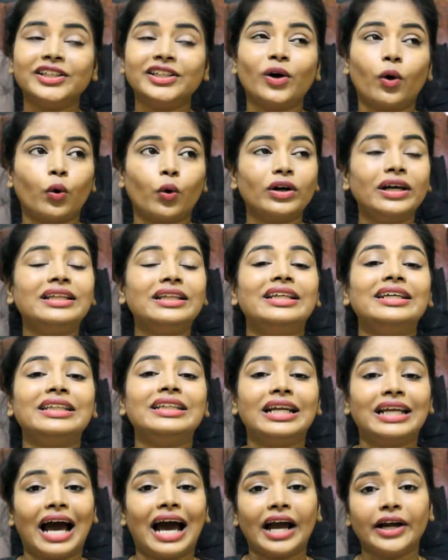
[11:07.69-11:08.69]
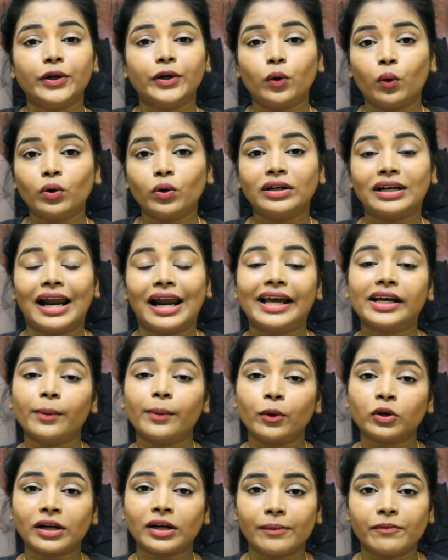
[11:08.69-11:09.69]
The only thing that I don't like
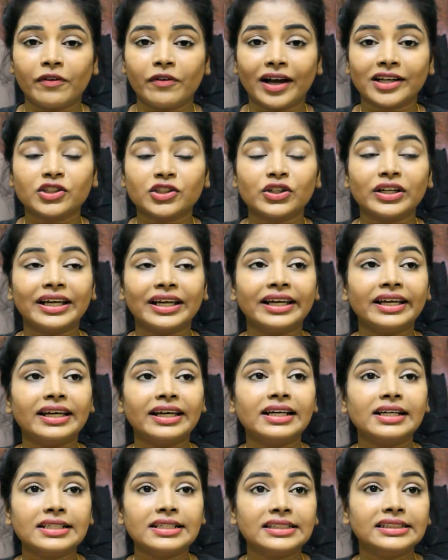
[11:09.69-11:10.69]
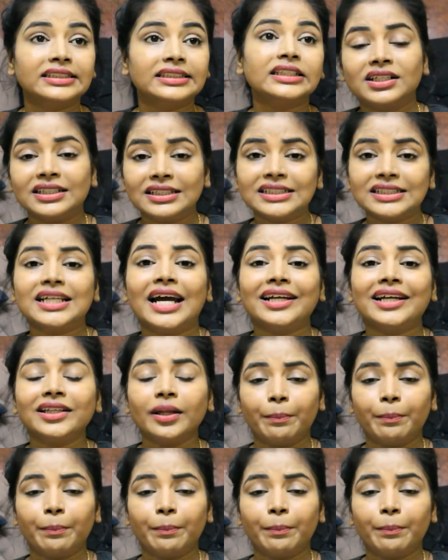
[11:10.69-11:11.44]
about Club Factory is the design,